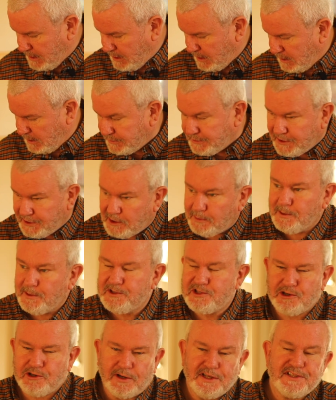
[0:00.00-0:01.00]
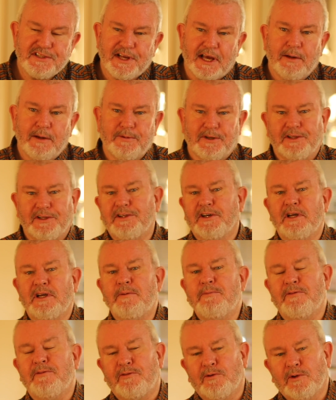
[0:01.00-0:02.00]
On the Dublin streetscape at the
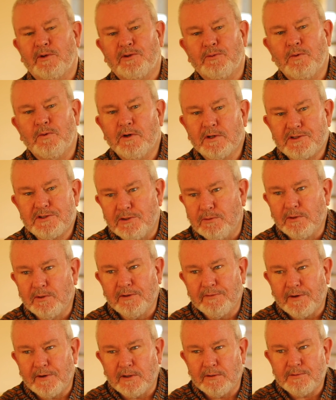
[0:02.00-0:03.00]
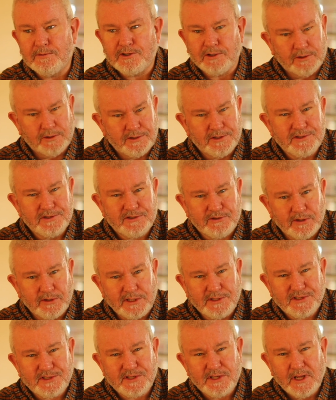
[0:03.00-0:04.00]
time, if you were to walk through one of our Georgian
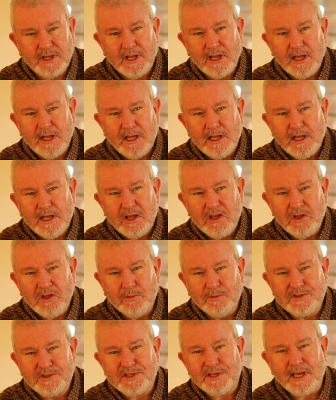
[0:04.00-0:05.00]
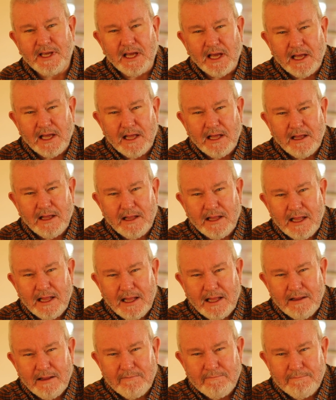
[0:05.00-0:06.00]
streets, you would see
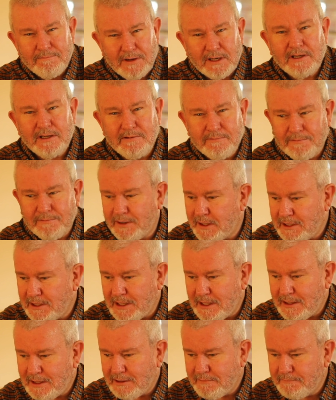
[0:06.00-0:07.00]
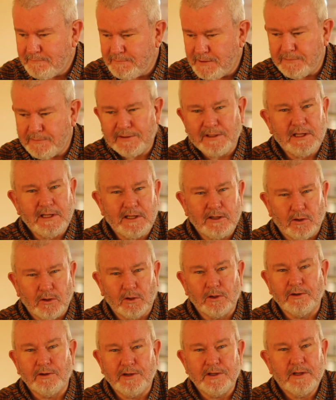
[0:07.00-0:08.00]
very, very vividly
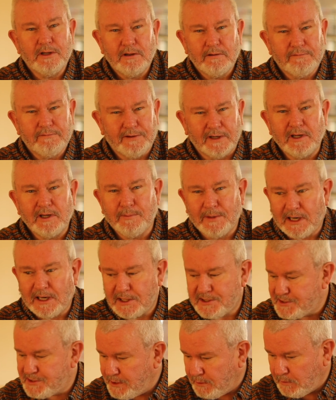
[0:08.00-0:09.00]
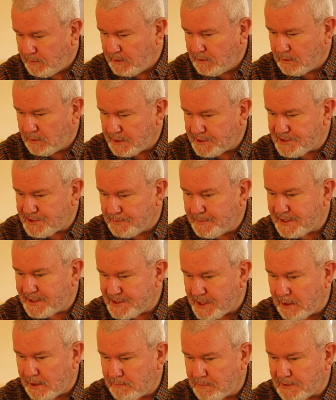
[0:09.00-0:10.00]
coloured fire marks. Now, we look at some
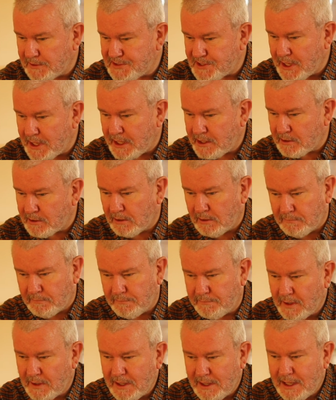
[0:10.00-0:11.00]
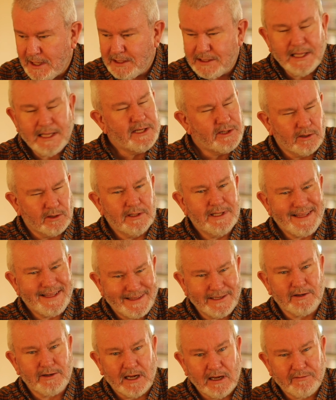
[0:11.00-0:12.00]
examples later of later
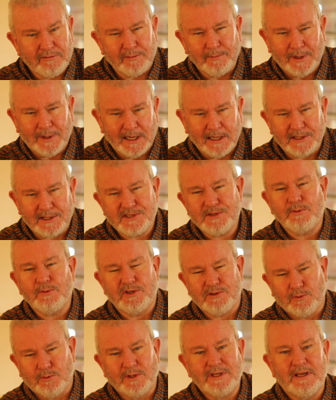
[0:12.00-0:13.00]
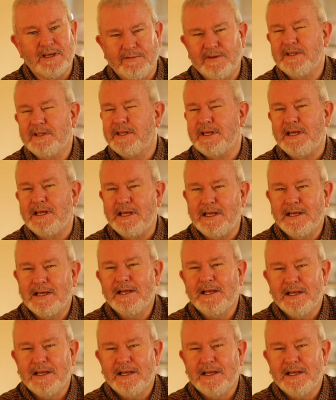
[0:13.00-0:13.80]
lithographed marks, which would give the